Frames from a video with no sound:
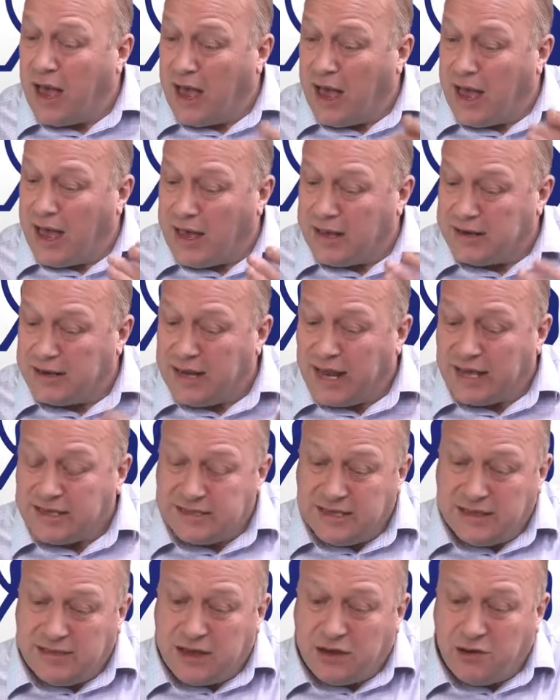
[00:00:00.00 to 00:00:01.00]
And
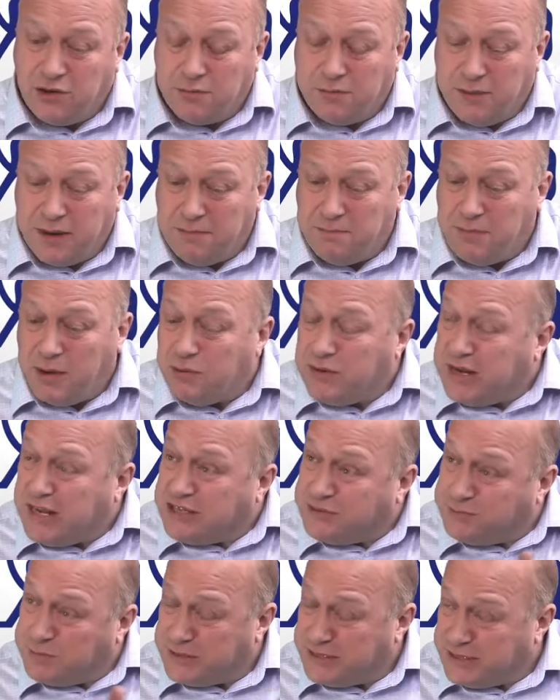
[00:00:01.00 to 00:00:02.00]
lastly, there could be building
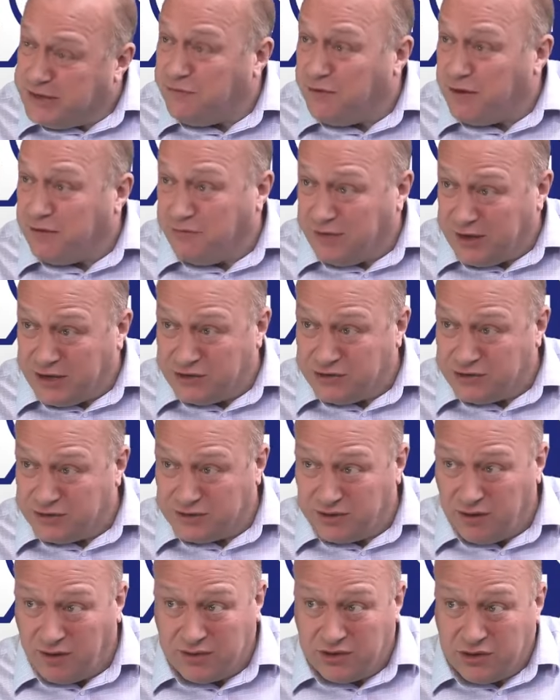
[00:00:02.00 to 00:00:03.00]
specific
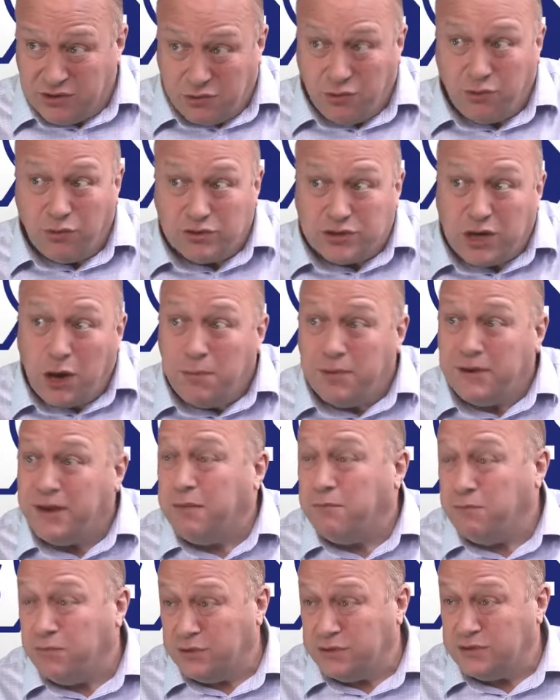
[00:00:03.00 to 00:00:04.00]
features like the doors open
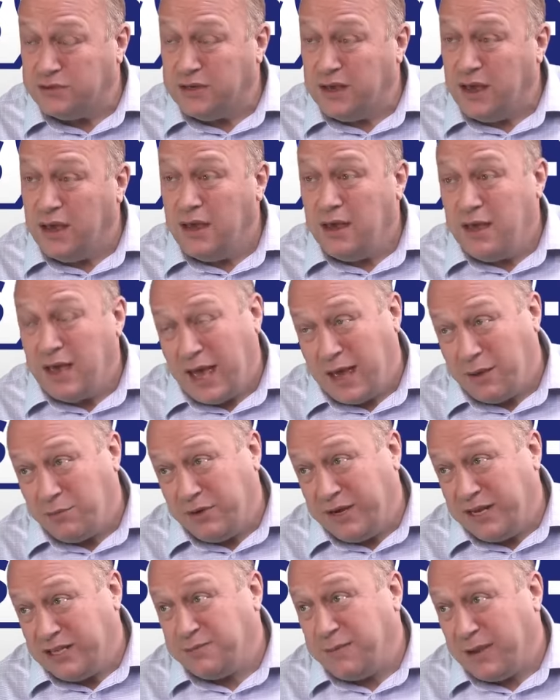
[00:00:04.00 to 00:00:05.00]
inwards, and we
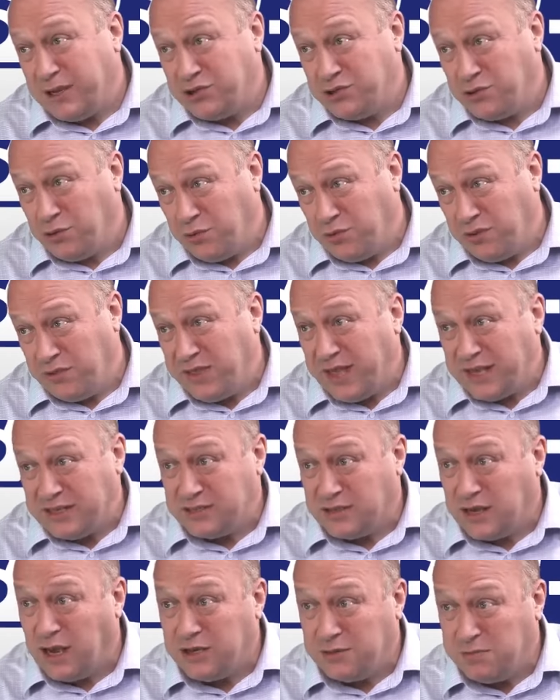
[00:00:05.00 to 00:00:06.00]
need to make sure that that's
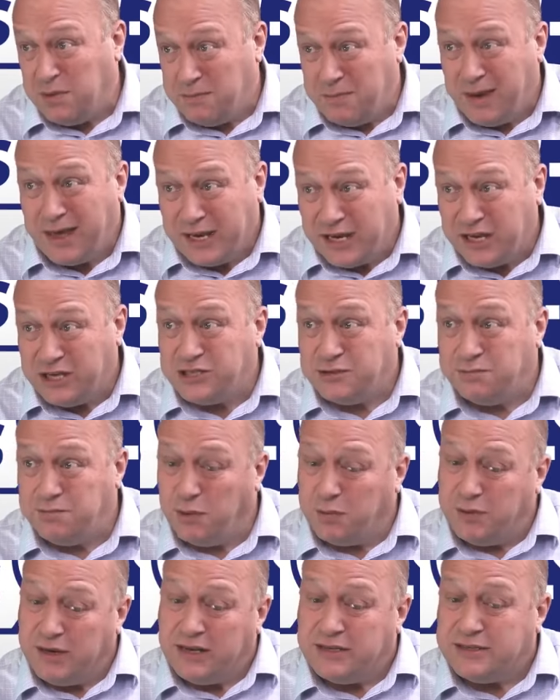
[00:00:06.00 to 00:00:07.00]
going to be managed, but
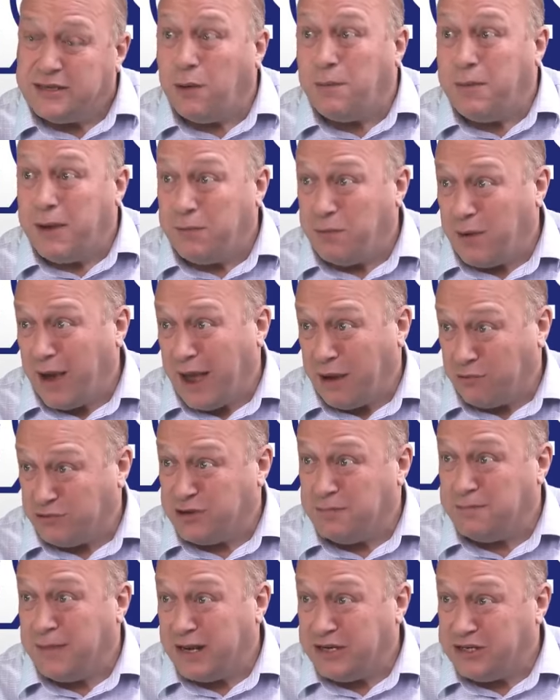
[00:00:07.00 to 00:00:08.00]
we need to tell people how to
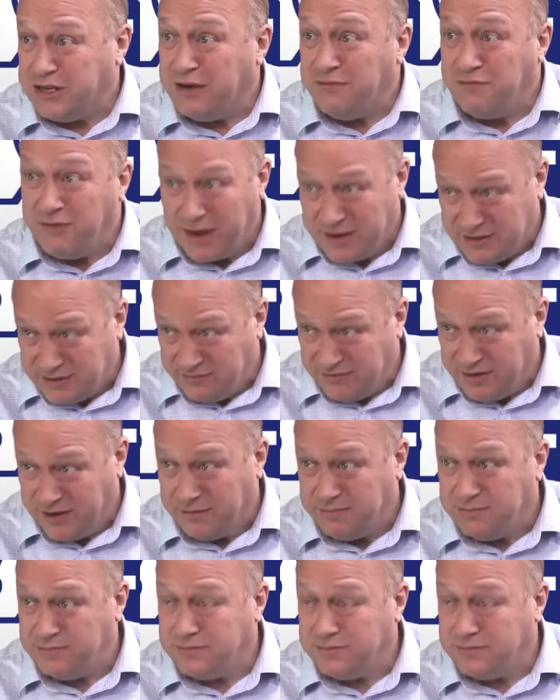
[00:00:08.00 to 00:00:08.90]
manage it effectively.